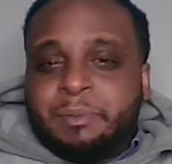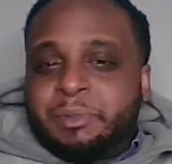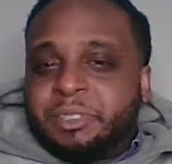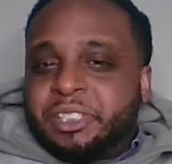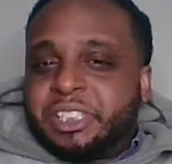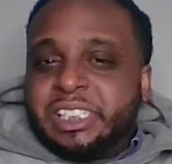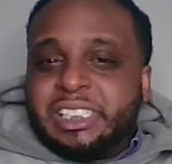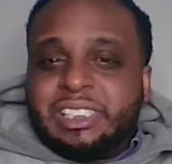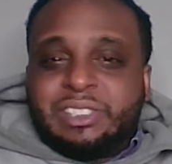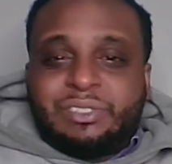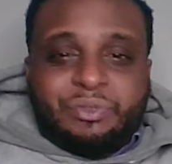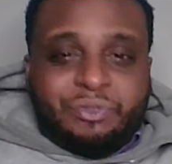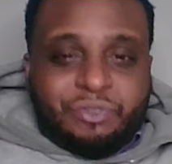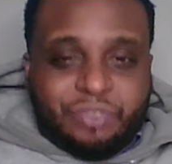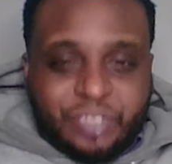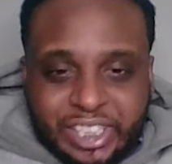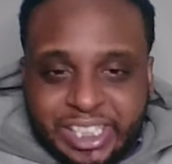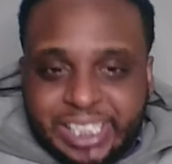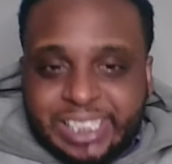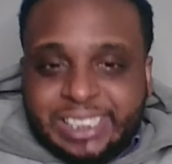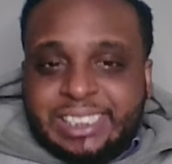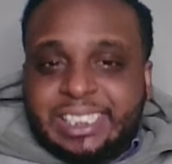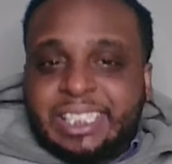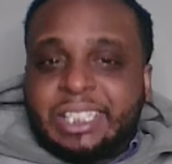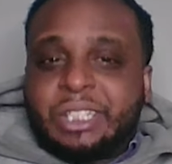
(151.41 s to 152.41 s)
She's
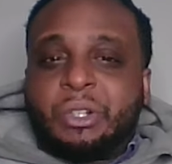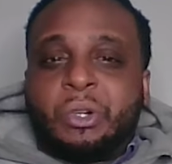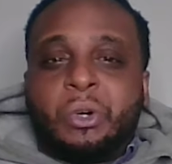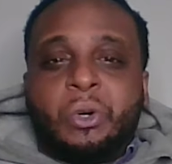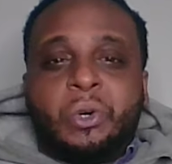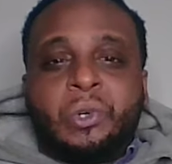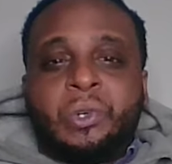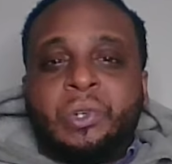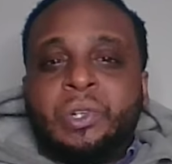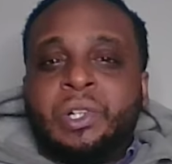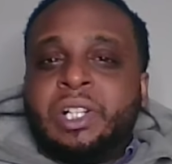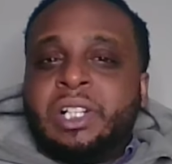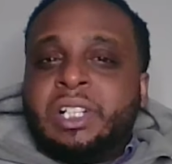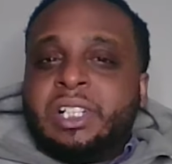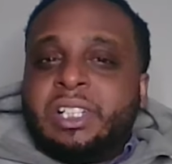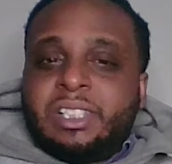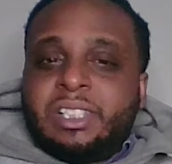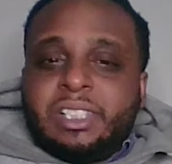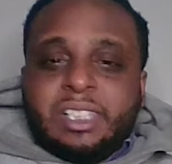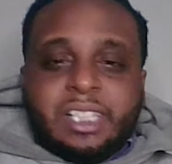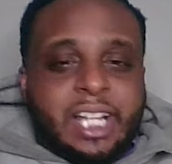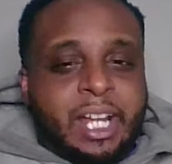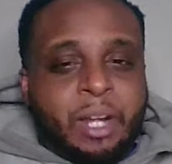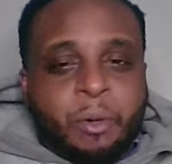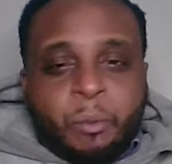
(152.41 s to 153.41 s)
physical
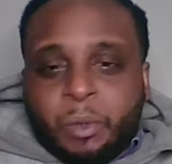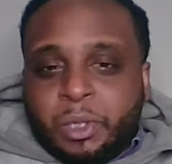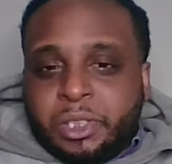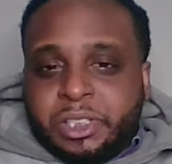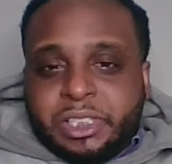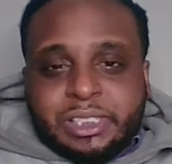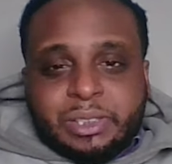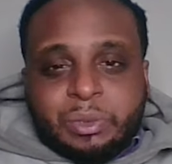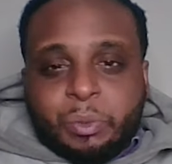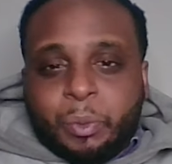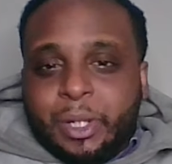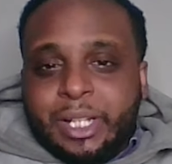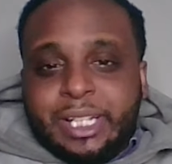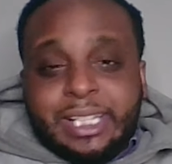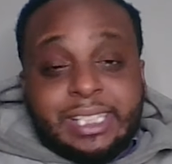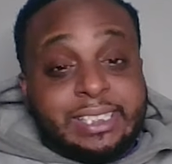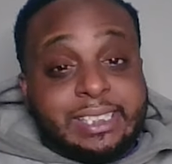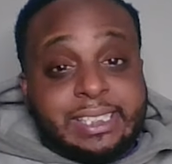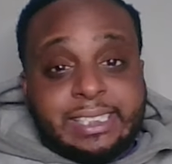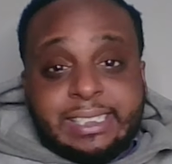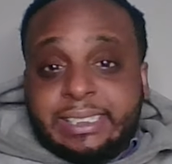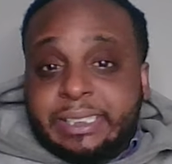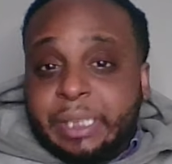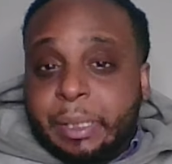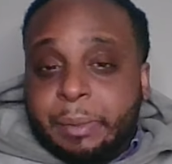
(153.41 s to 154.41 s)
and we're just
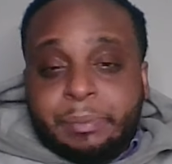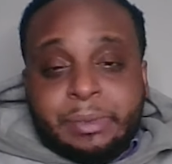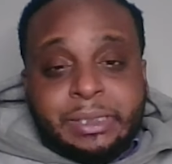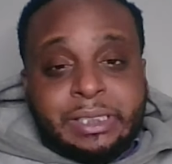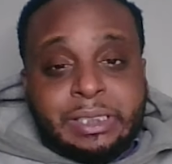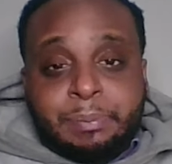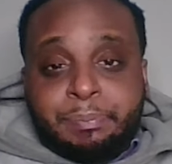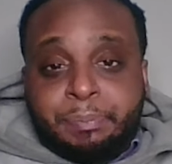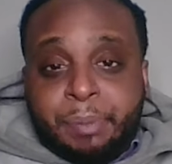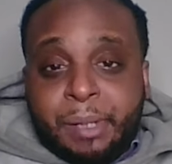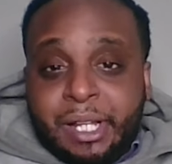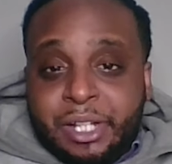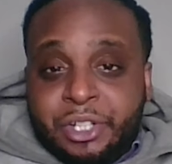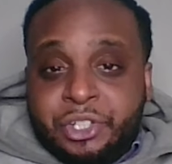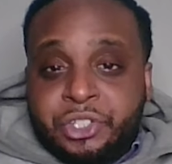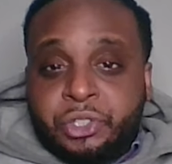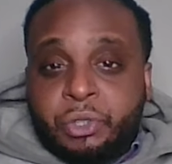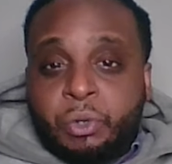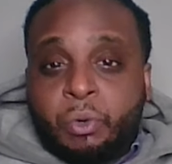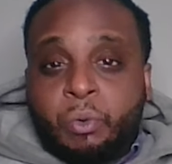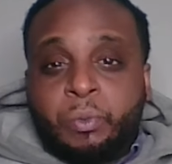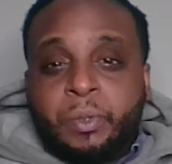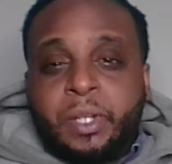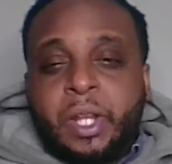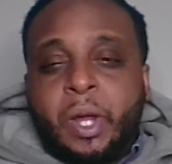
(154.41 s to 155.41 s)
witnessing something
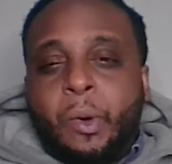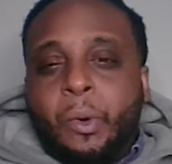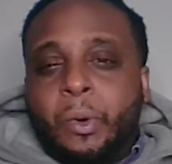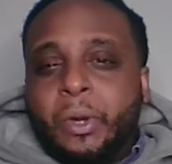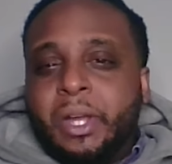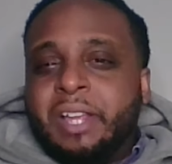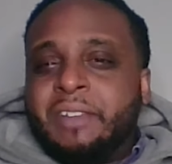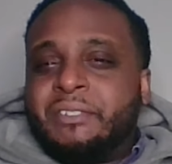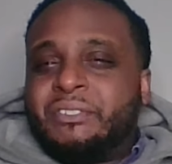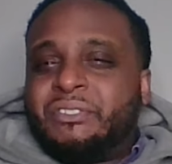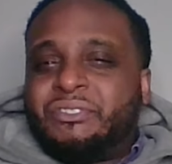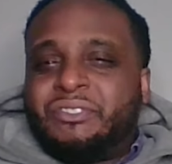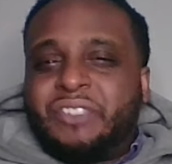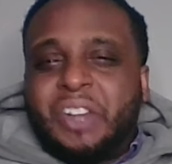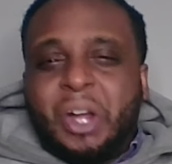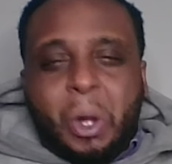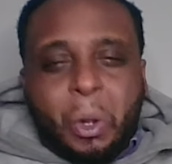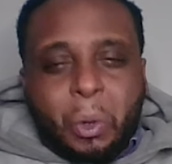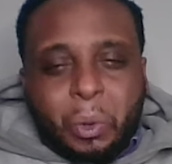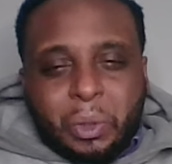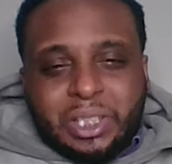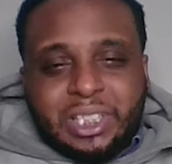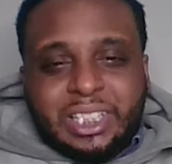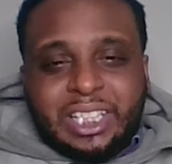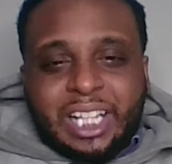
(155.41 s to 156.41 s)
special. Now, it
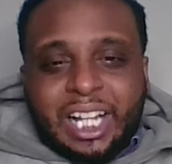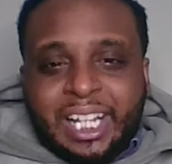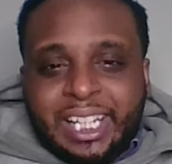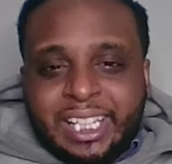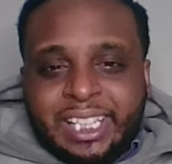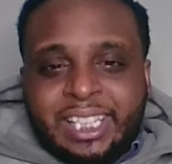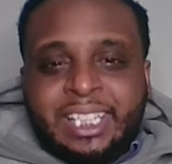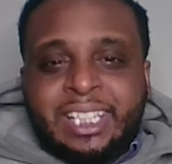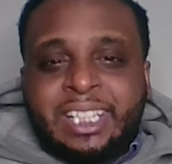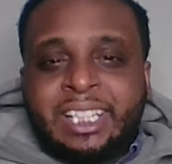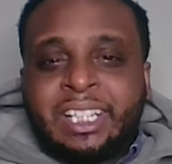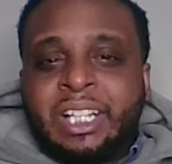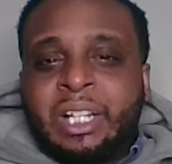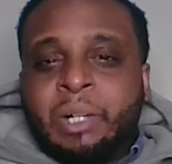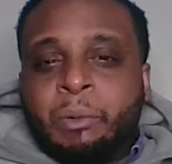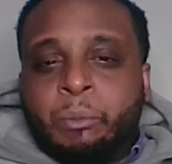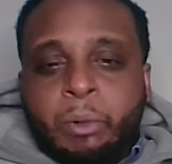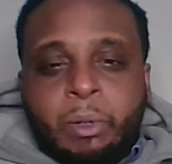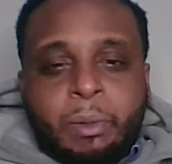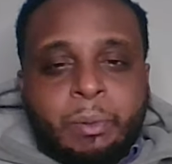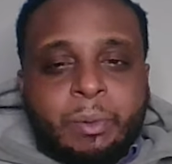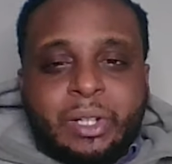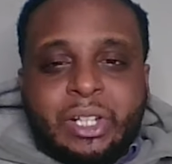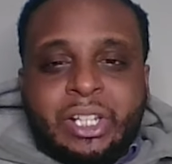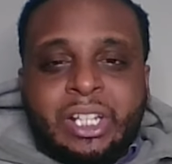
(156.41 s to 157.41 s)
felt like we
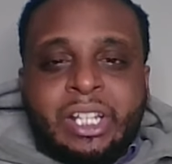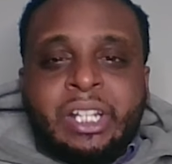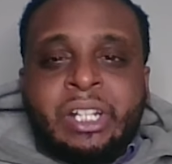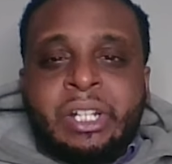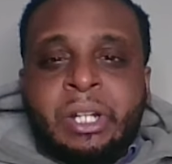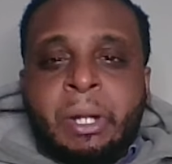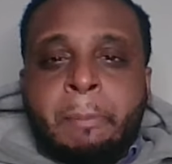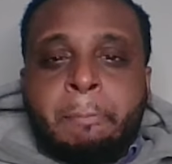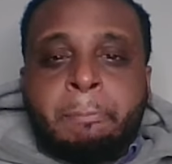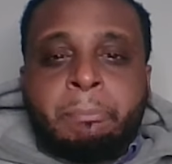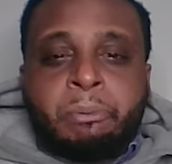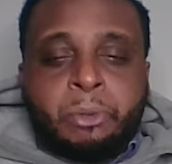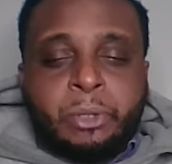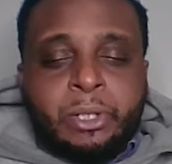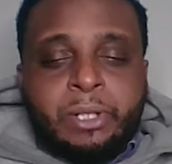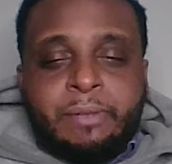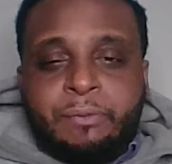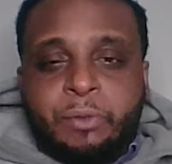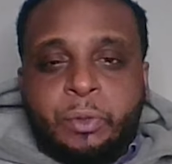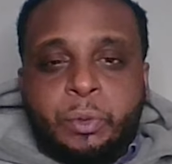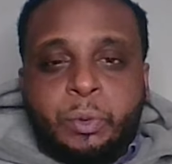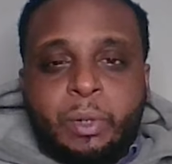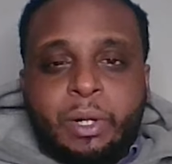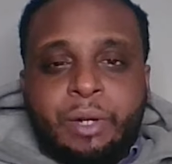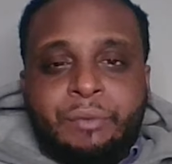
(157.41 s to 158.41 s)
were getting a
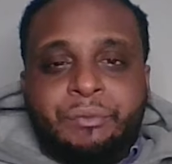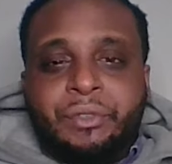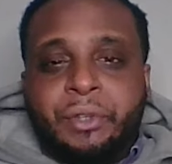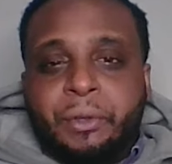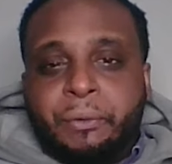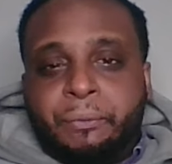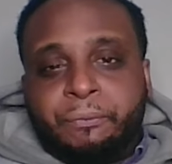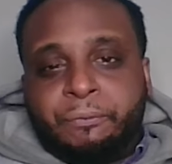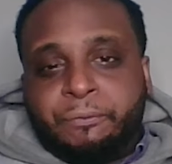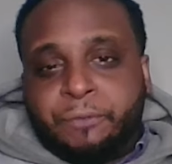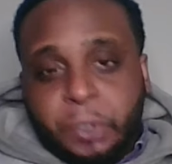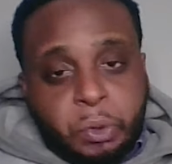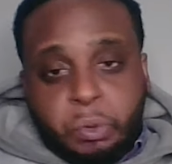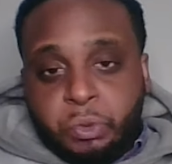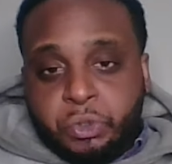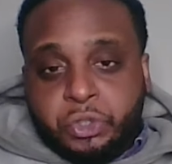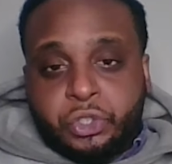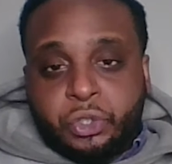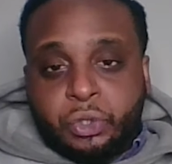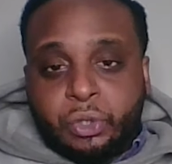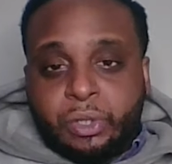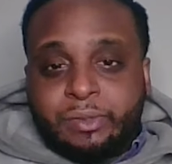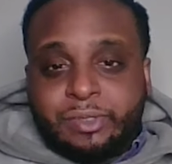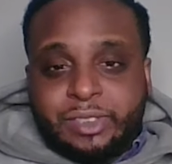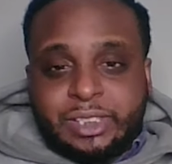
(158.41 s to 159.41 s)
preview of the
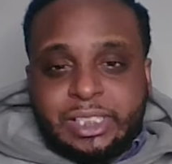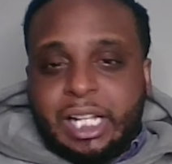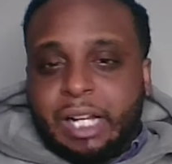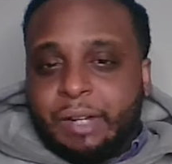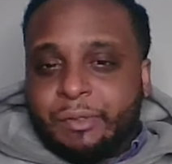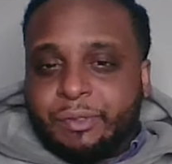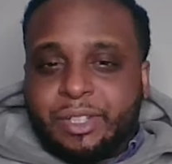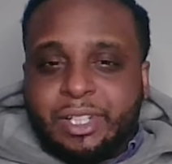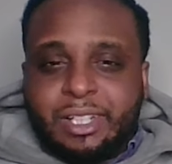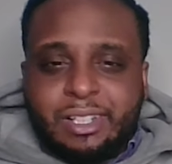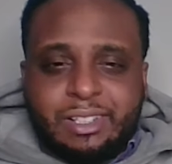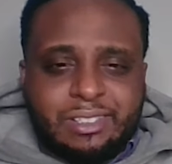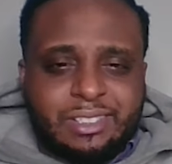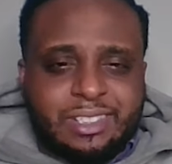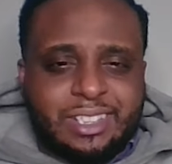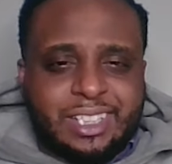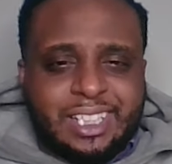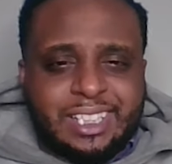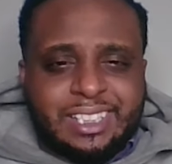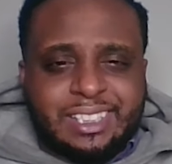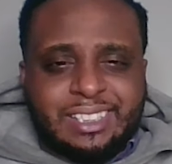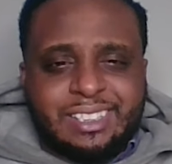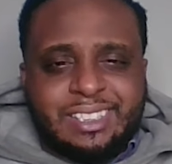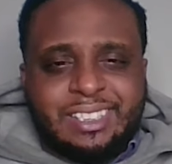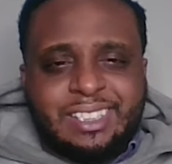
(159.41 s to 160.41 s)
future of South
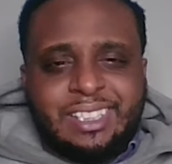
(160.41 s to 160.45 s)
Carolina.